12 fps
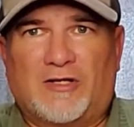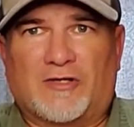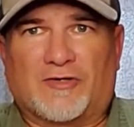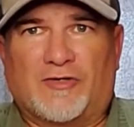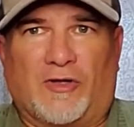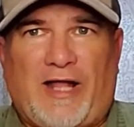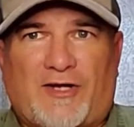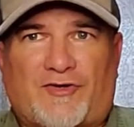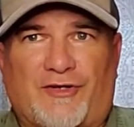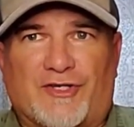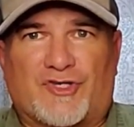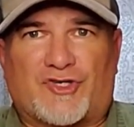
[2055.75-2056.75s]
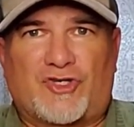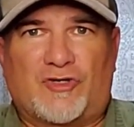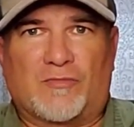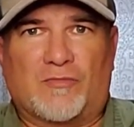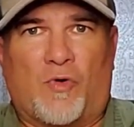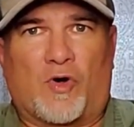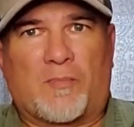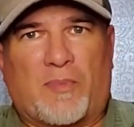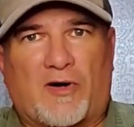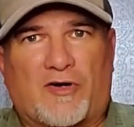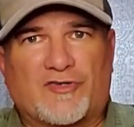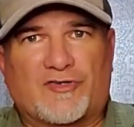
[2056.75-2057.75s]
You'll actually shoot more
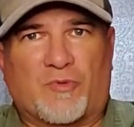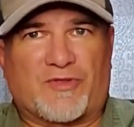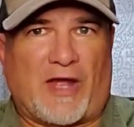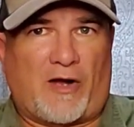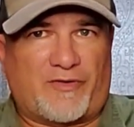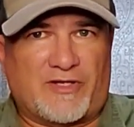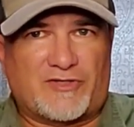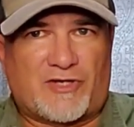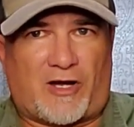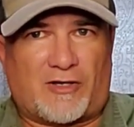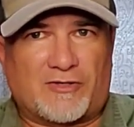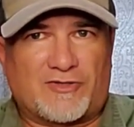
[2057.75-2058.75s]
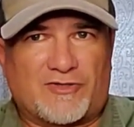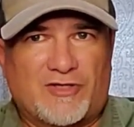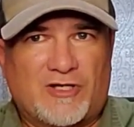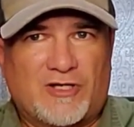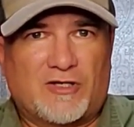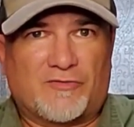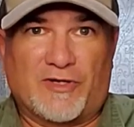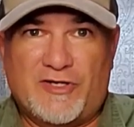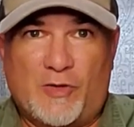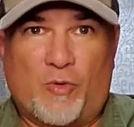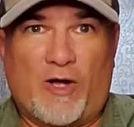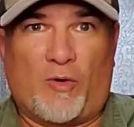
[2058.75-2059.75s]
birds without these dogs than
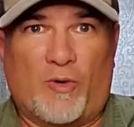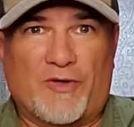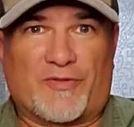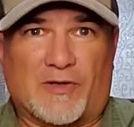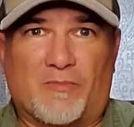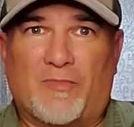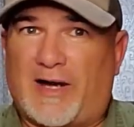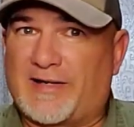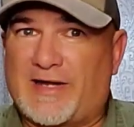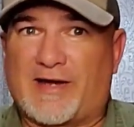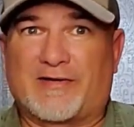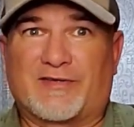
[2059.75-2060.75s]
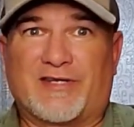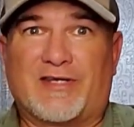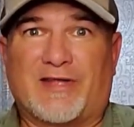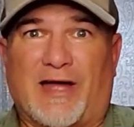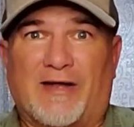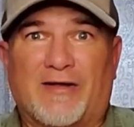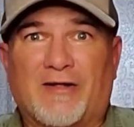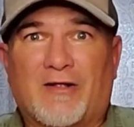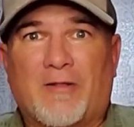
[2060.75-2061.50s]
you will with them. I guarantee that.